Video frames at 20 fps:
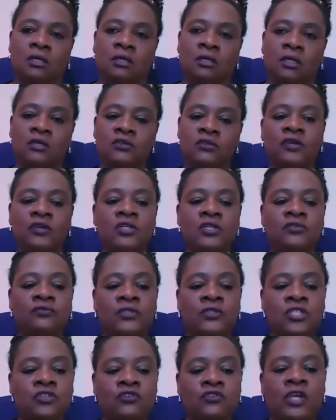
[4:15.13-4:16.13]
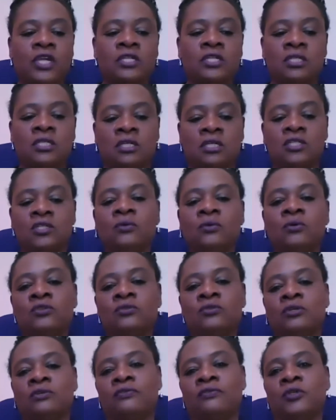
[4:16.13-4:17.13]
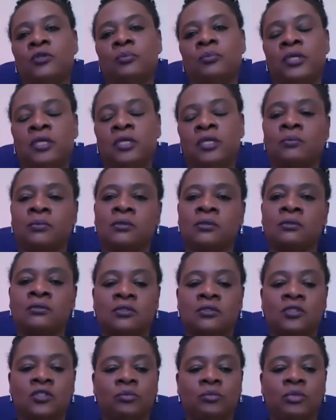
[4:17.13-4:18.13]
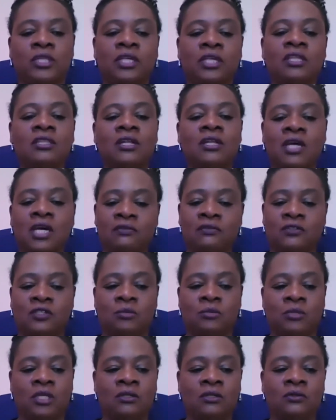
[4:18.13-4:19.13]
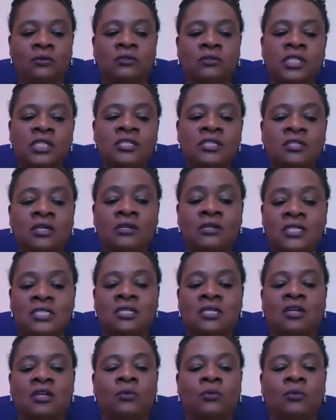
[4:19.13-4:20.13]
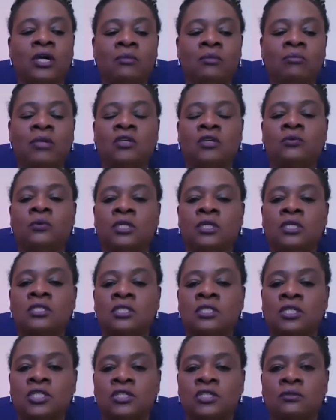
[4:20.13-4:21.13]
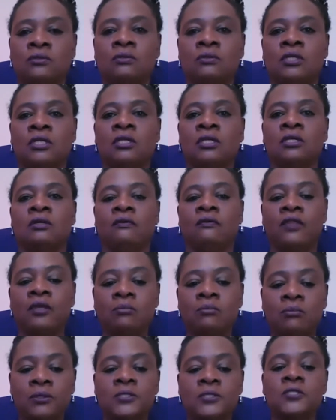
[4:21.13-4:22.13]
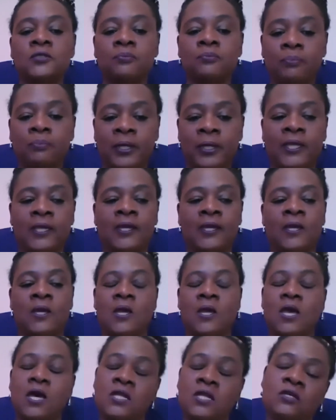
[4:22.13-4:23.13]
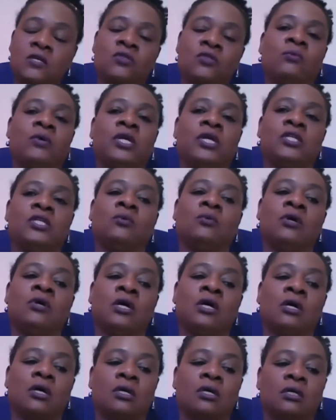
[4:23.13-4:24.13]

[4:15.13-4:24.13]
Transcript: I was very frustrated. I talked to a few people, but they either laughed at me or they didn't understand what I meant when I said, surely there must be another way to work.